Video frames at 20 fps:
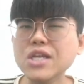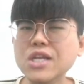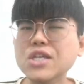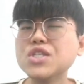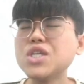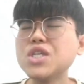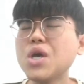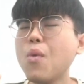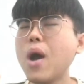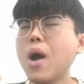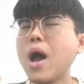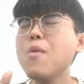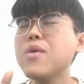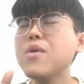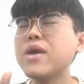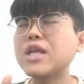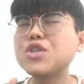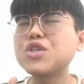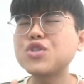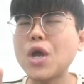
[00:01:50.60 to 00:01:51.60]
So what we
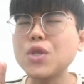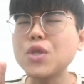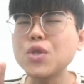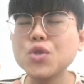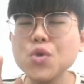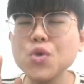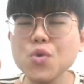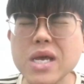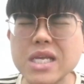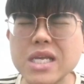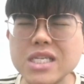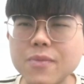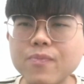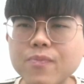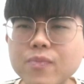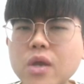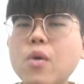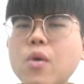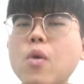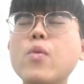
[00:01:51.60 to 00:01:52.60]
can try to do is
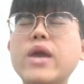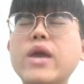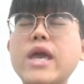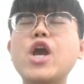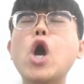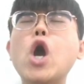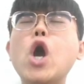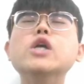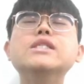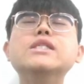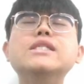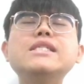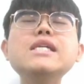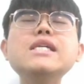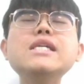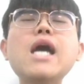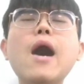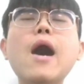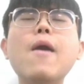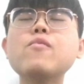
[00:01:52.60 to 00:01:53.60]
we can
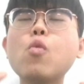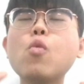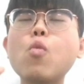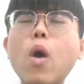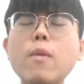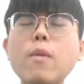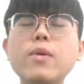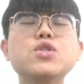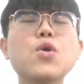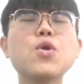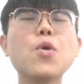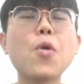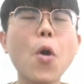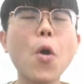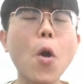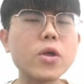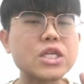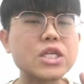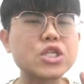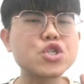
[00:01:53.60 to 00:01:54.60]
consider what we
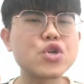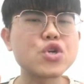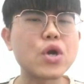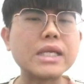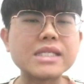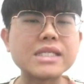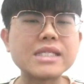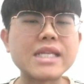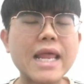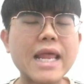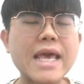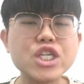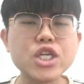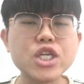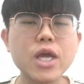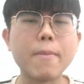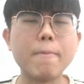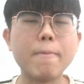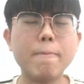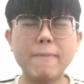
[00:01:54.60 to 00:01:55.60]
so-called the
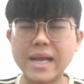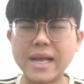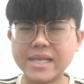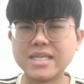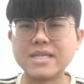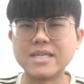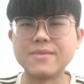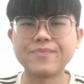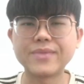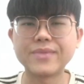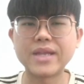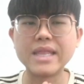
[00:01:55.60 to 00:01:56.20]
translation method.